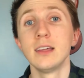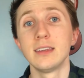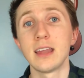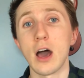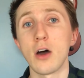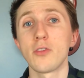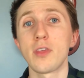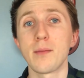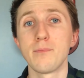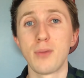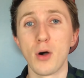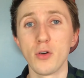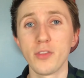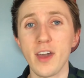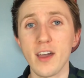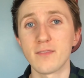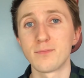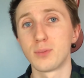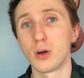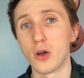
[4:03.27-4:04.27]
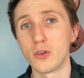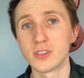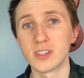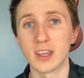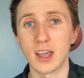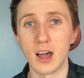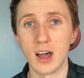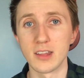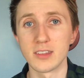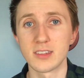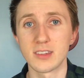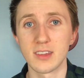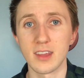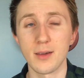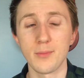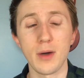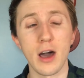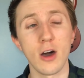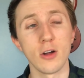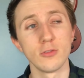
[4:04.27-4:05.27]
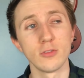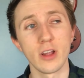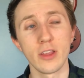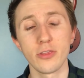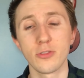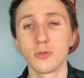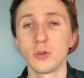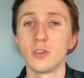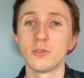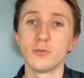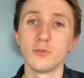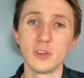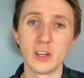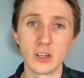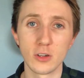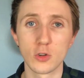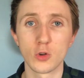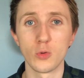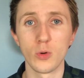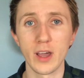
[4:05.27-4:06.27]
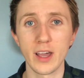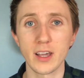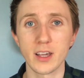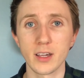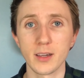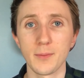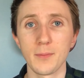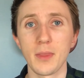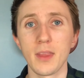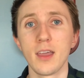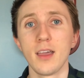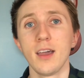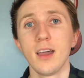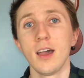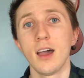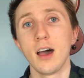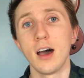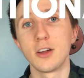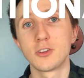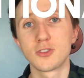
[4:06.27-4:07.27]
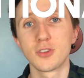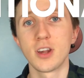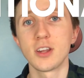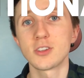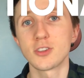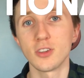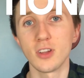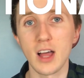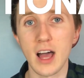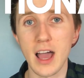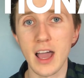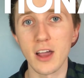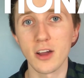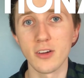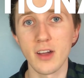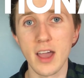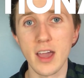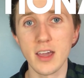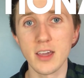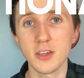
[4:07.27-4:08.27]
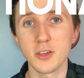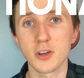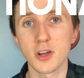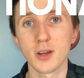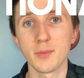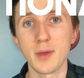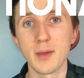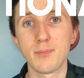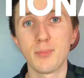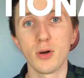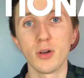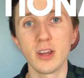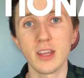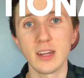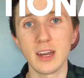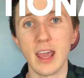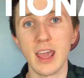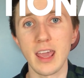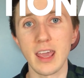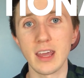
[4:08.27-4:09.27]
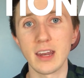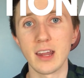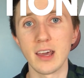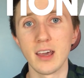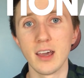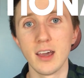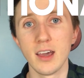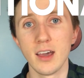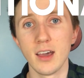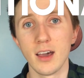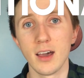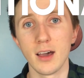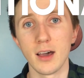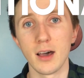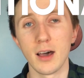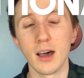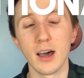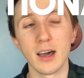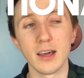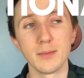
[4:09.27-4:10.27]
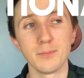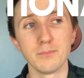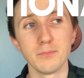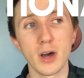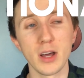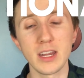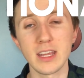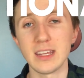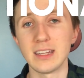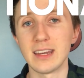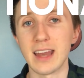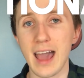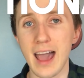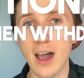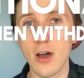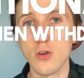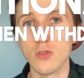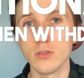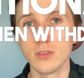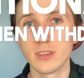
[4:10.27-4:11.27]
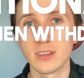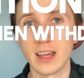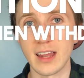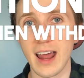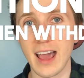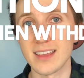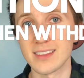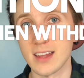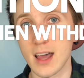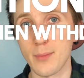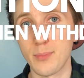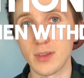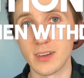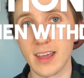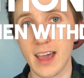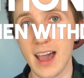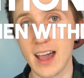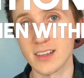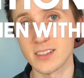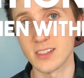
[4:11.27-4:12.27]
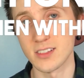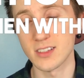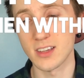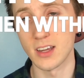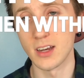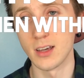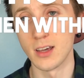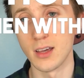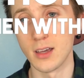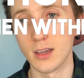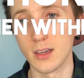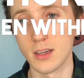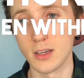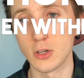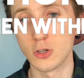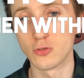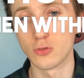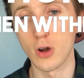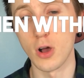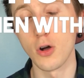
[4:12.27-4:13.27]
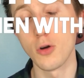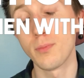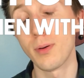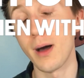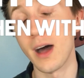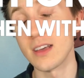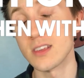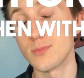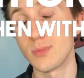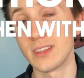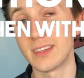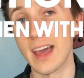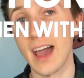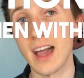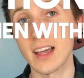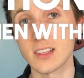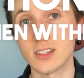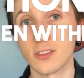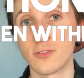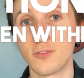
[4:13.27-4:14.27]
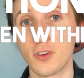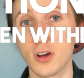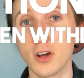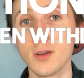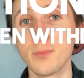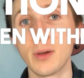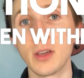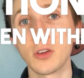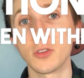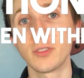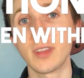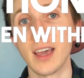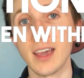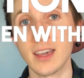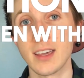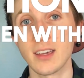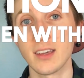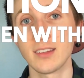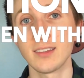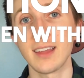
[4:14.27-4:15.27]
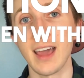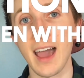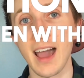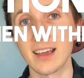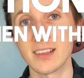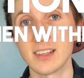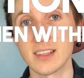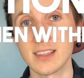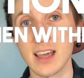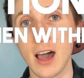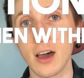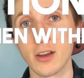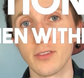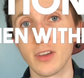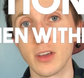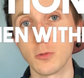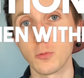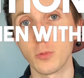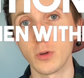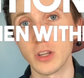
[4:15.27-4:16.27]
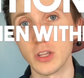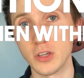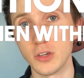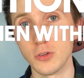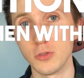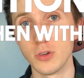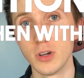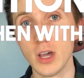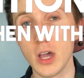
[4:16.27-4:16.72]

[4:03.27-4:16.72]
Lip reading: Now, they both have pros and cons to them. I'll run through it real quick. A traditional IRA, you're going to be putting in money now that has not been taxed. It's going to grow, possibly tax deferred, but you'll take taxes out of it when you